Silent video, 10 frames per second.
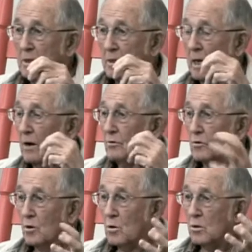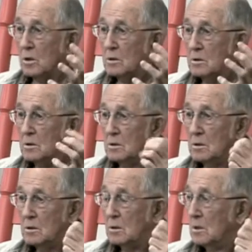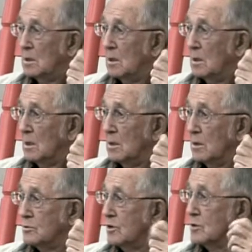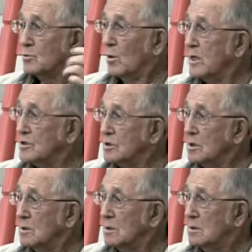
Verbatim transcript: Now they're gone. They're just wasted